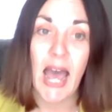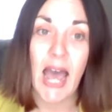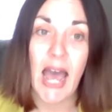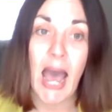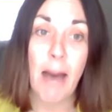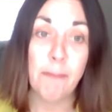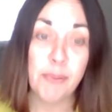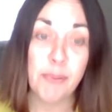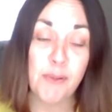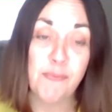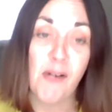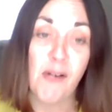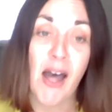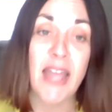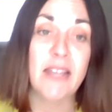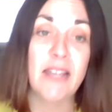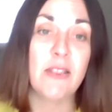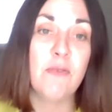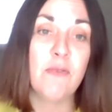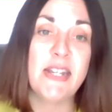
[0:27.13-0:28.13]

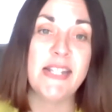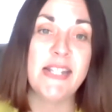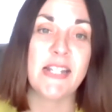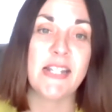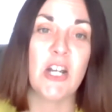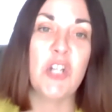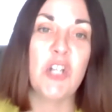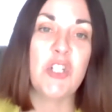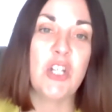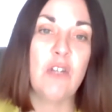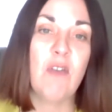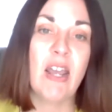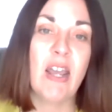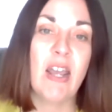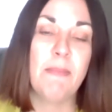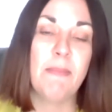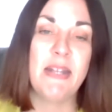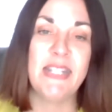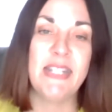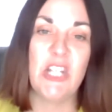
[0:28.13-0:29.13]
amplifying the research and
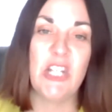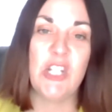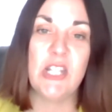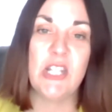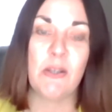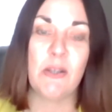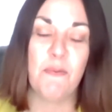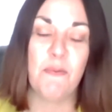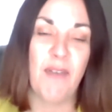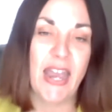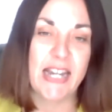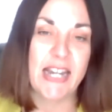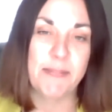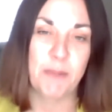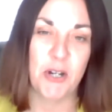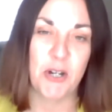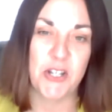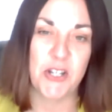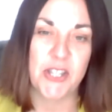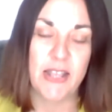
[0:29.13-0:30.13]
recommendations of
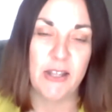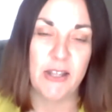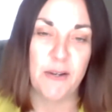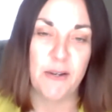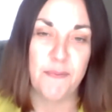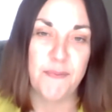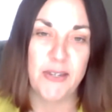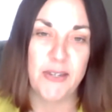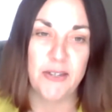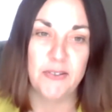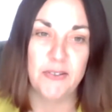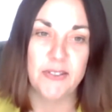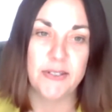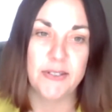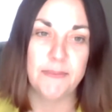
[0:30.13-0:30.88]
experts in their field.